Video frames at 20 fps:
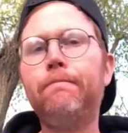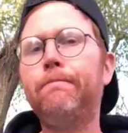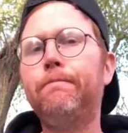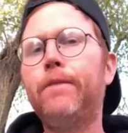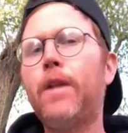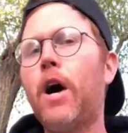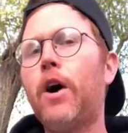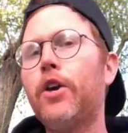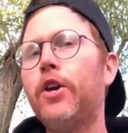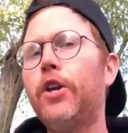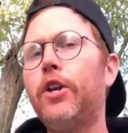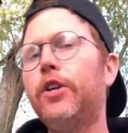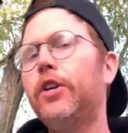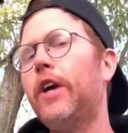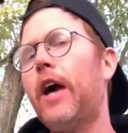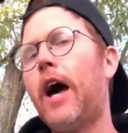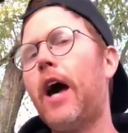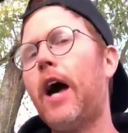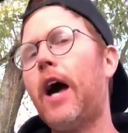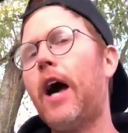No,
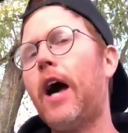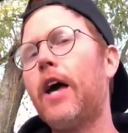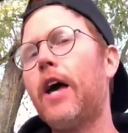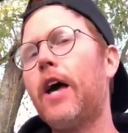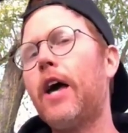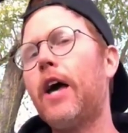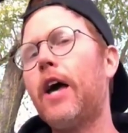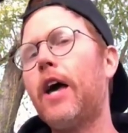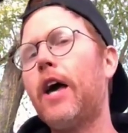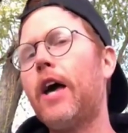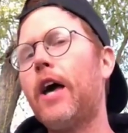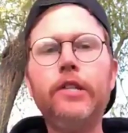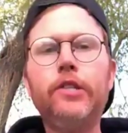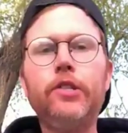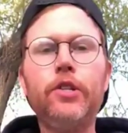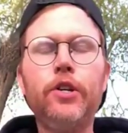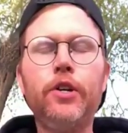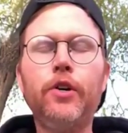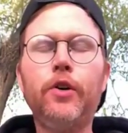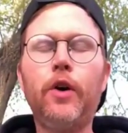you don't need
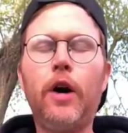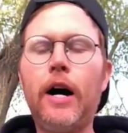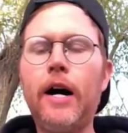to.